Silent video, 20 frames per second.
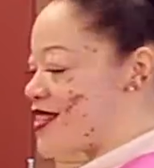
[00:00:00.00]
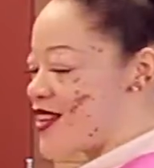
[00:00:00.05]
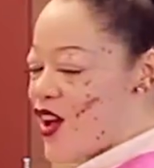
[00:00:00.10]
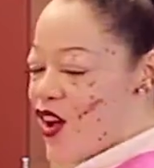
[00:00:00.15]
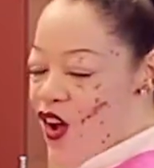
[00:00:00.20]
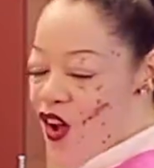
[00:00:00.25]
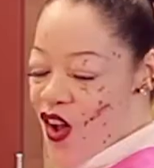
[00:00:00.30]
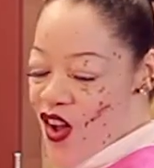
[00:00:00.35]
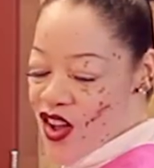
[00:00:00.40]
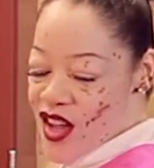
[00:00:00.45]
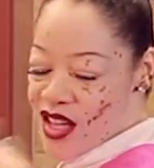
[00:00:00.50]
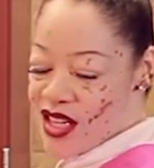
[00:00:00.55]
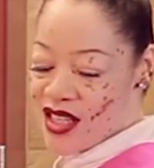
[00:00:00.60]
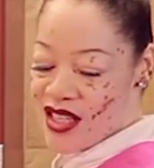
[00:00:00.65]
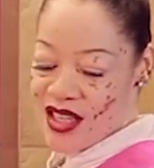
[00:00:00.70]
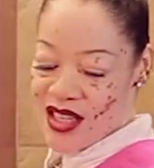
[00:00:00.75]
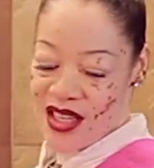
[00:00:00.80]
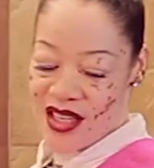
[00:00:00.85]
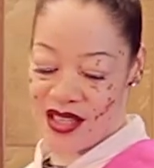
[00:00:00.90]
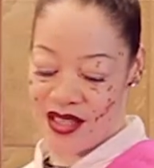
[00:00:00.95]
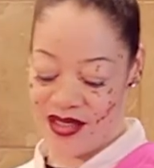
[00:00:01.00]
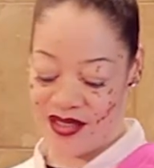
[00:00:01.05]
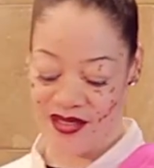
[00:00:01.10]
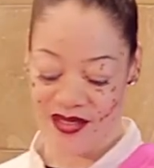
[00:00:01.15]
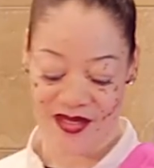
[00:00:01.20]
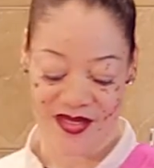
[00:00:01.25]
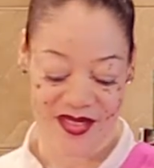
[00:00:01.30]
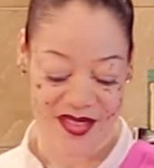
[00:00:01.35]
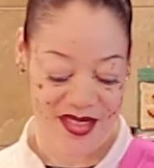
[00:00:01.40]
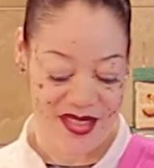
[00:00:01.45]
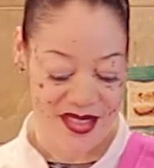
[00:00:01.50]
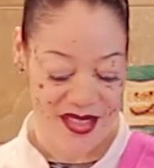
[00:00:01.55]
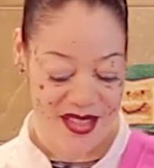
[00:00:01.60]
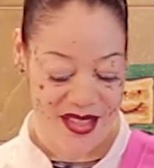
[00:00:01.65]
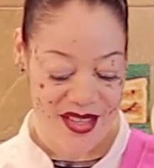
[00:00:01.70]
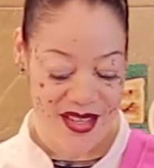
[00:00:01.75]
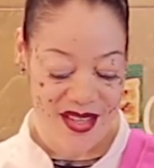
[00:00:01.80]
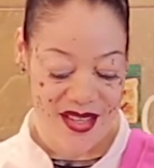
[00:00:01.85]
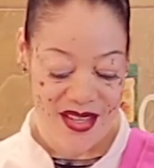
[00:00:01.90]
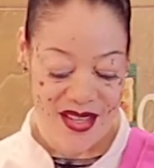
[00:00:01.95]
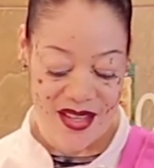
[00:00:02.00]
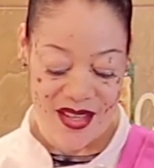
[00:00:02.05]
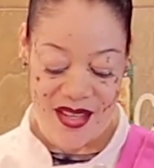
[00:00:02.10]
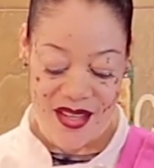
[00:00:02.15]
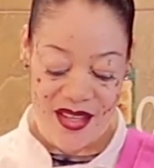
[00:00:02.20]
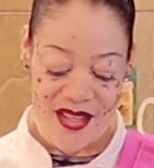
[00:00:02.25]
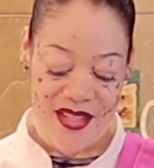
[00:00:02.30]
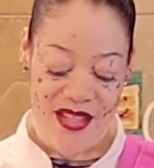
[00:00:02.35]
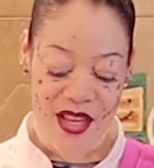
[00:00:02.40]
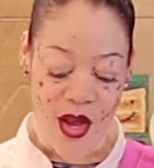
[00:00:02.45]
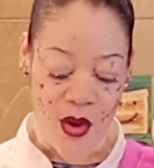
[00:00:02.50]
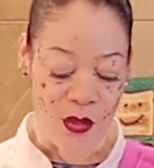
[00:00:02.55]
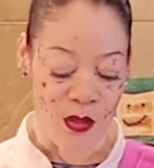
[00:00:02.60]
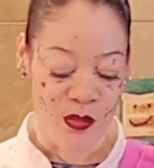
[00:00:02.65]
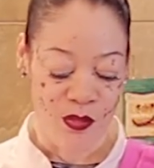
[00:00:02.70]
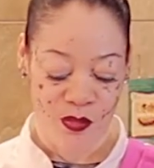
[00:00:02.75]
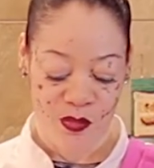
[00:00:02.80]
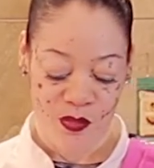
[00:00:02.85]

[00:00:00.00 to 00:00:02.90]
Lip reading: It's all good. So,